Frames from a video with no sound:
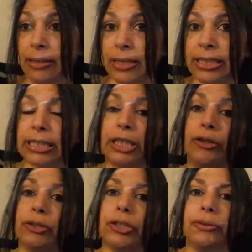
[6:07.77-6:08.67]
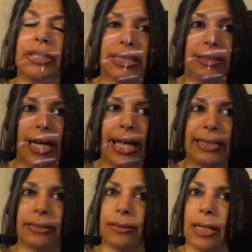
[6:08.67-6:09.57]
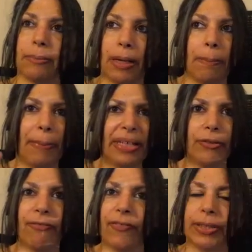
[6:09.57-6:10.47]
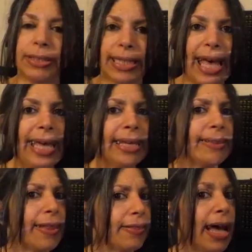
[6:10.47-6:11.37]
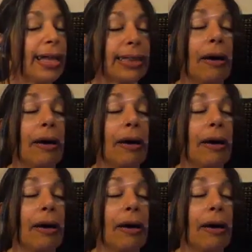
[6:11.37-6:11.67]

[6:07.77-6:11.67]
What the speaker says: Because the Note 2 still had a better feel in the hand than that.